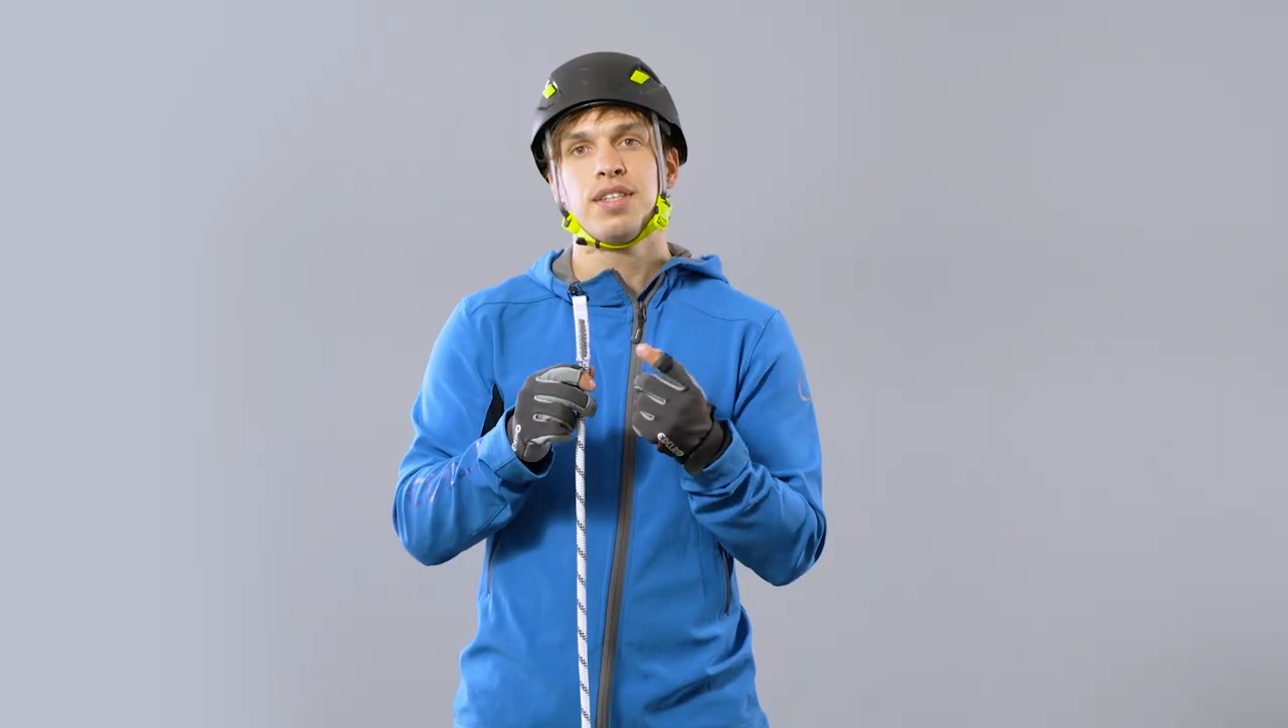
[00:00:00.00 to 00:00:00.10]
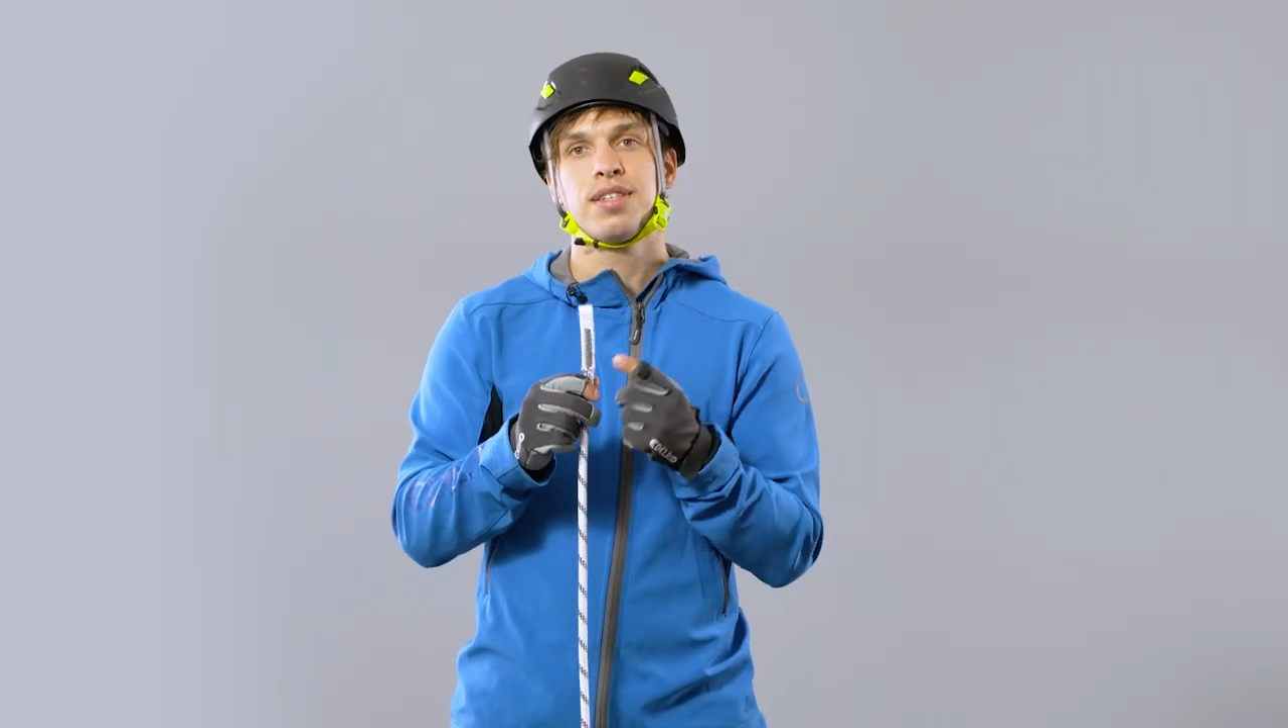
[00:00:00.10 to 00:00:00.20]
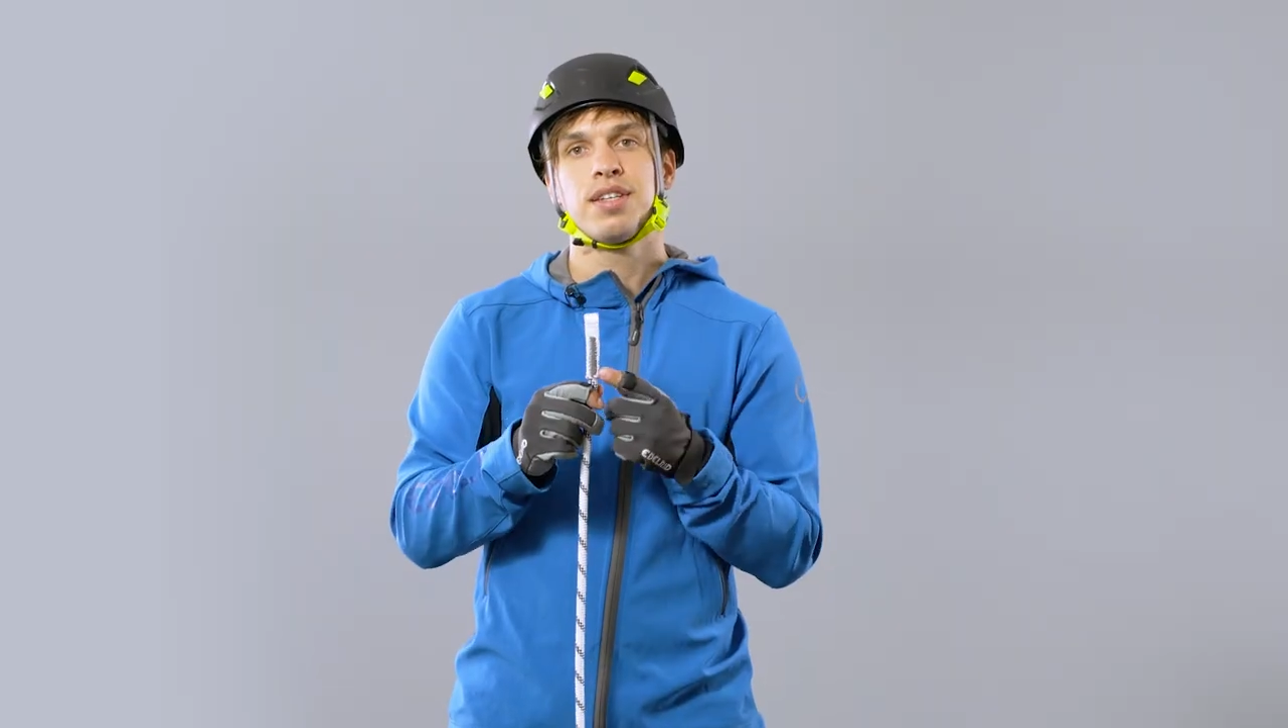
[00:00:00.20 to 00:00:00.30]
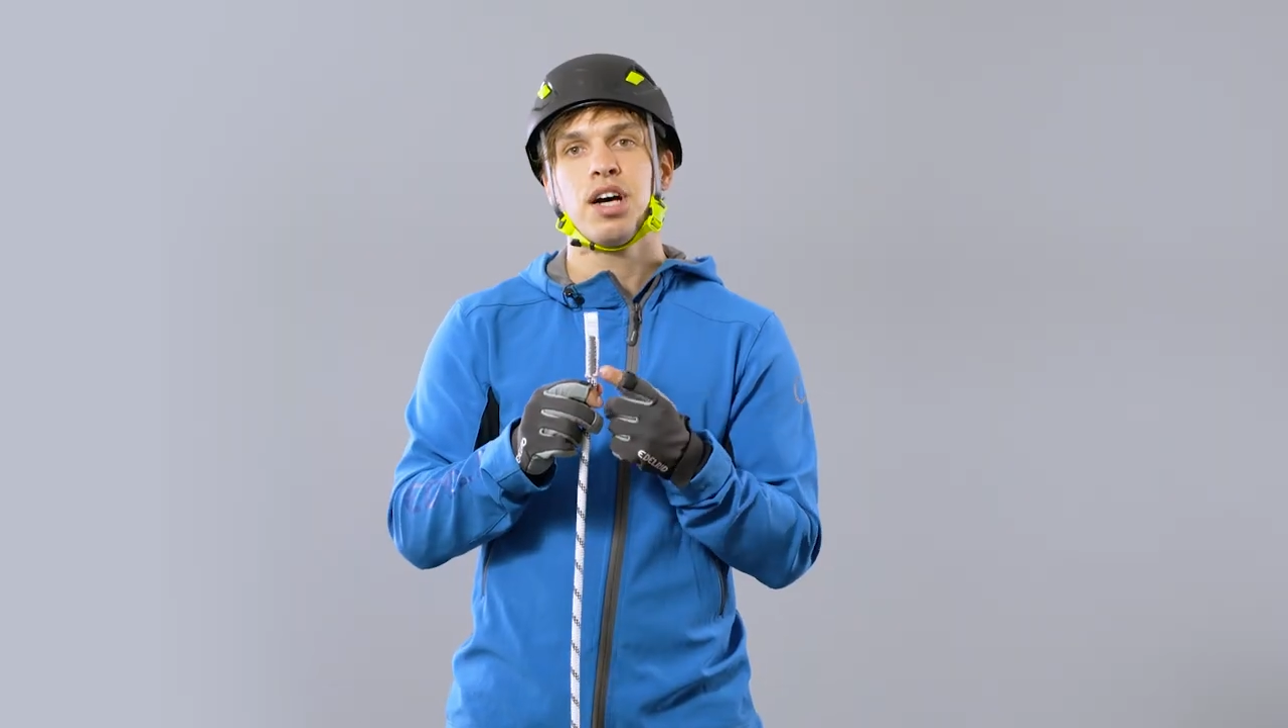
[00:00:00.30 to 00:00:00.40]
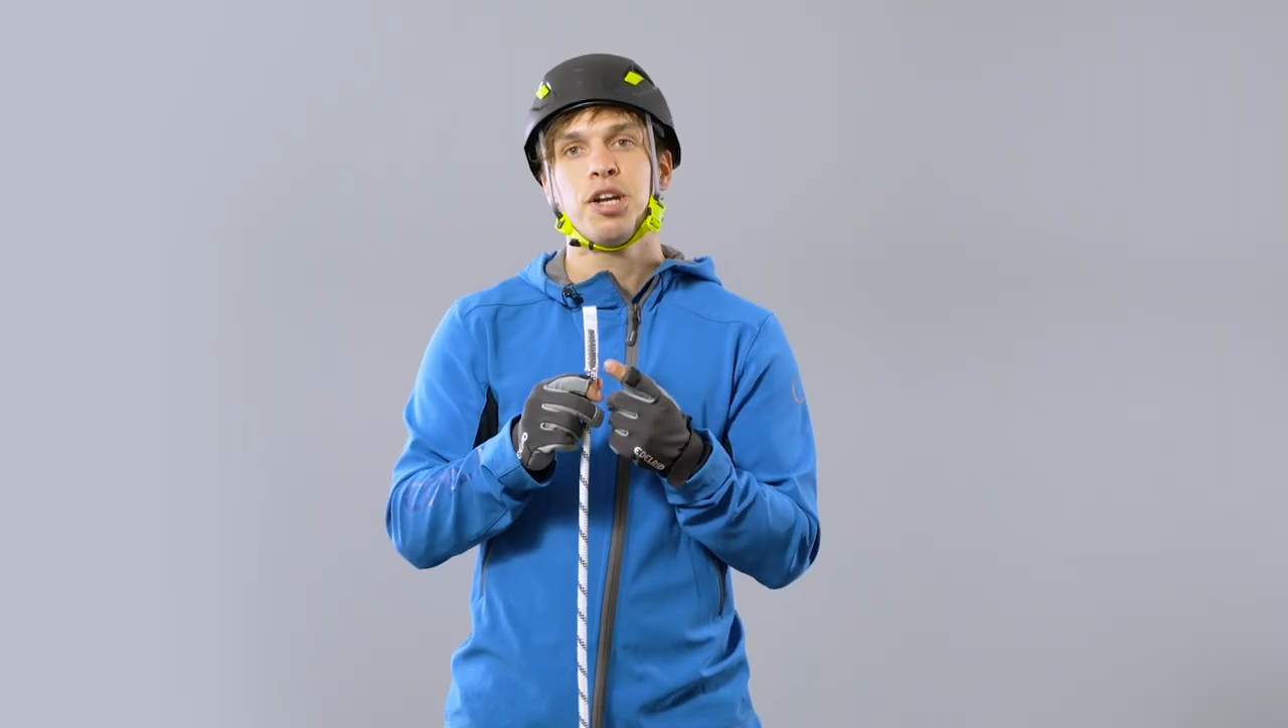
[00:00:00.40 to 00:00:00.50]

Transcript: This is an